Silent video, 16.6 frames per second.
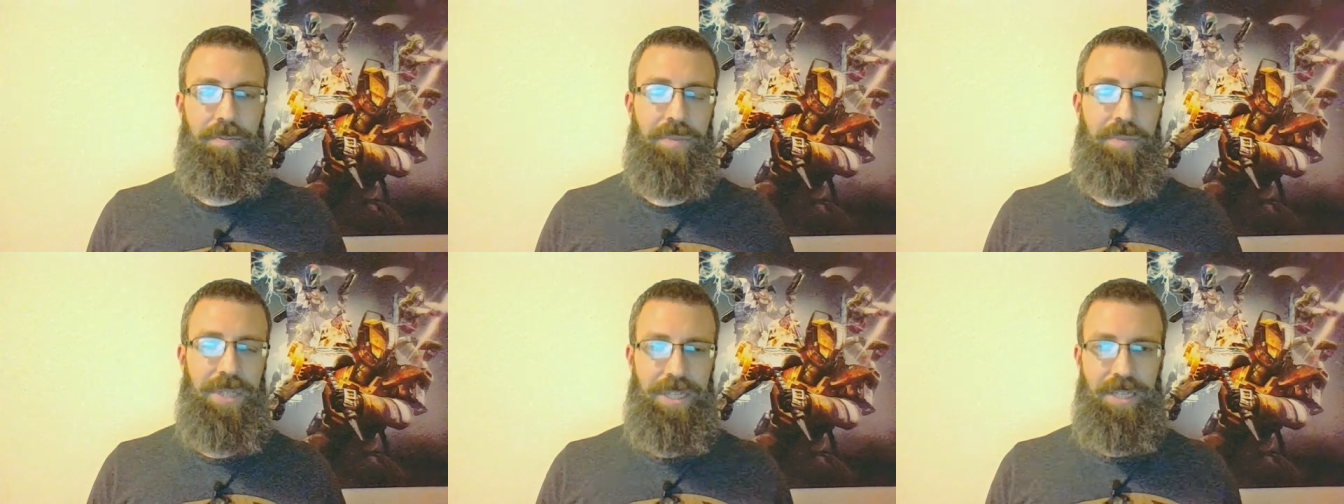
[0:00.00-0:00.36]

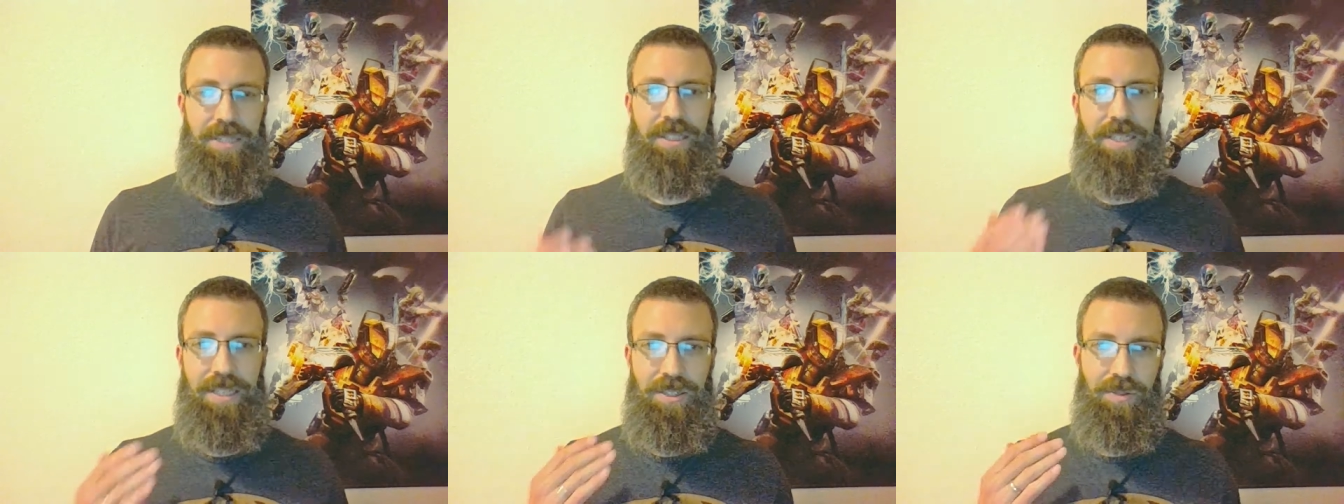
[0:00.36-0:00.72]

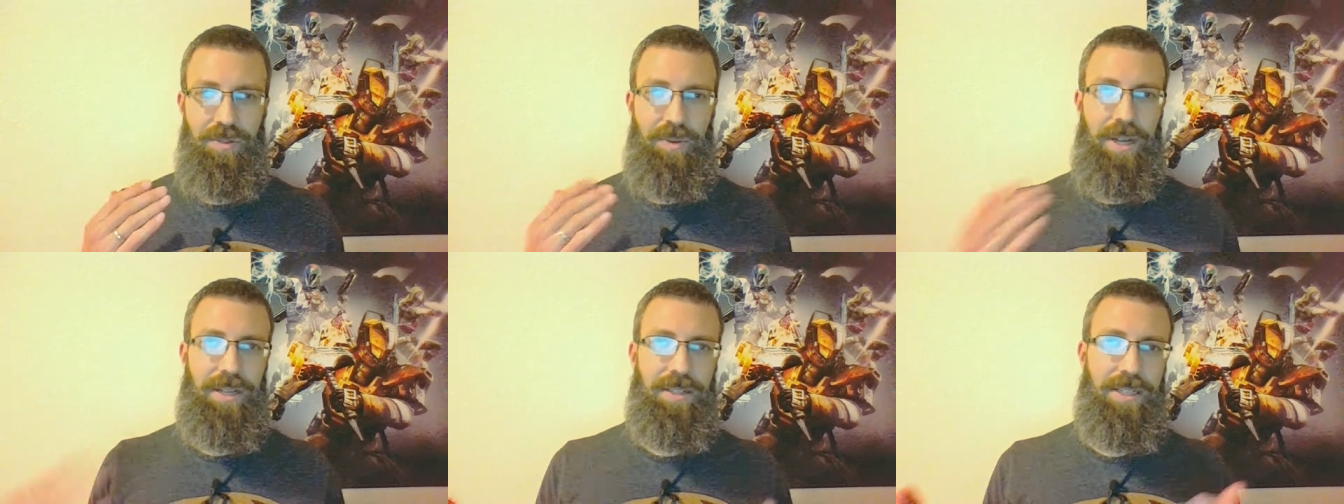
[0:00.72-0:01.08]
because it
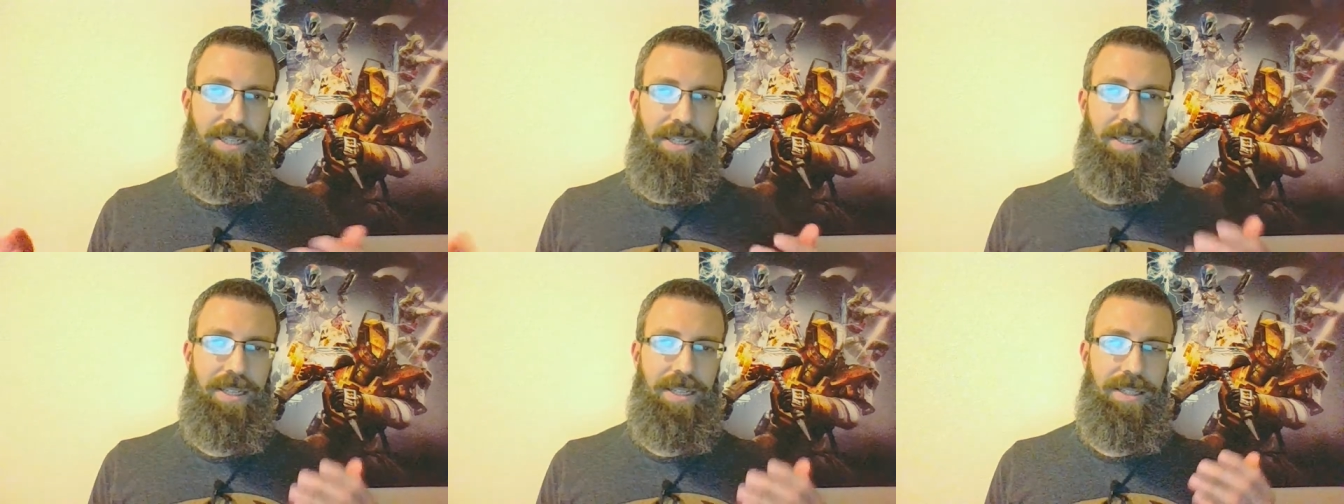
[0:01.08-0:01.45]

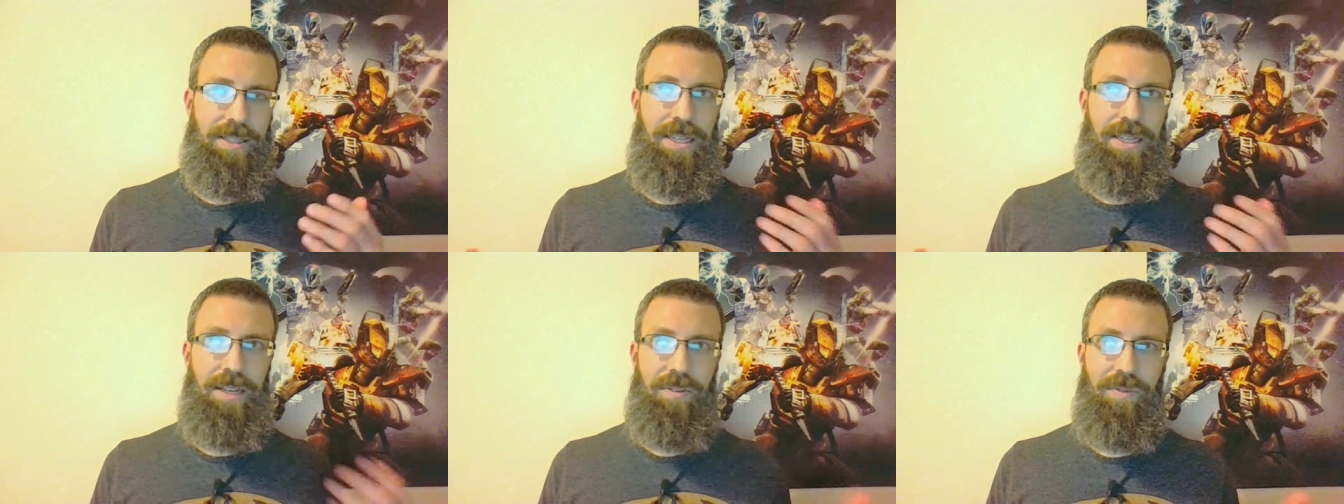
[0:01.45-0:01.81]
directly
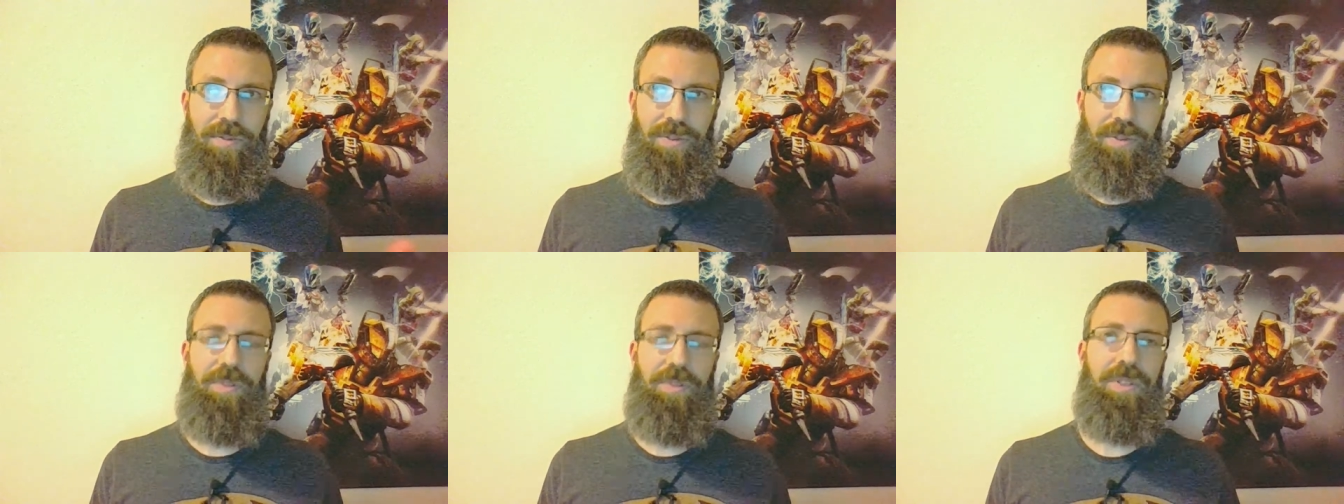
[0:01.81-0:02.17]
is
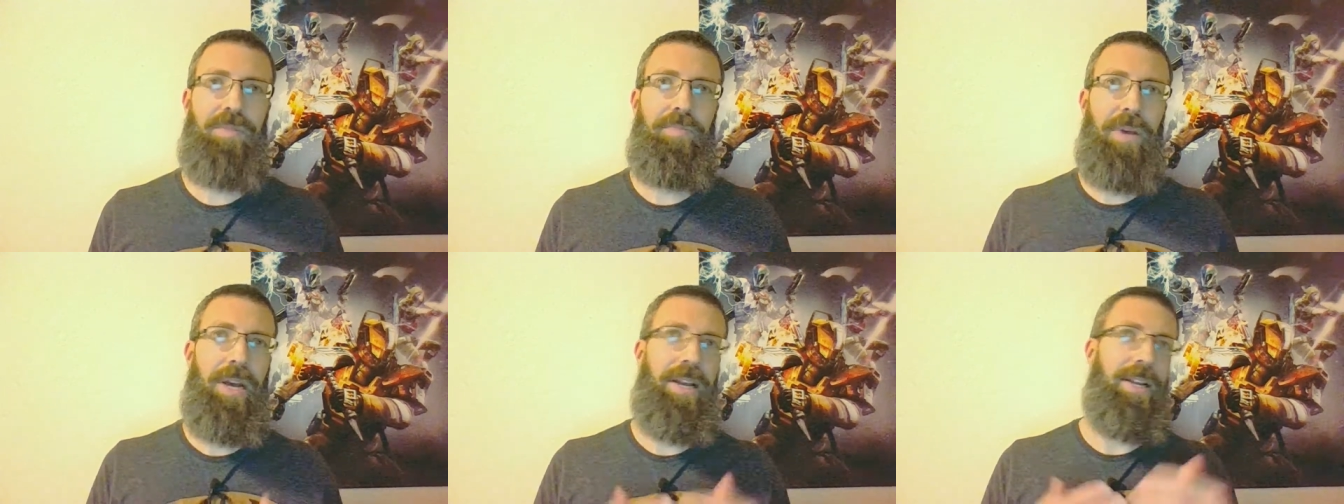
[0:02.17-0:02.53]

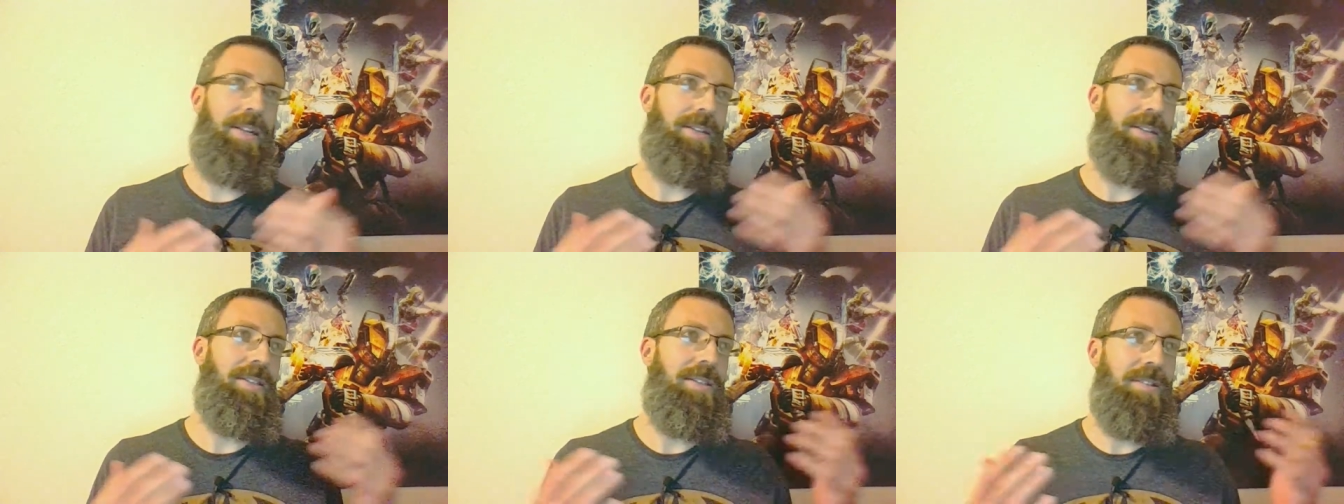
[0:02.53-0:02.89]
influenced by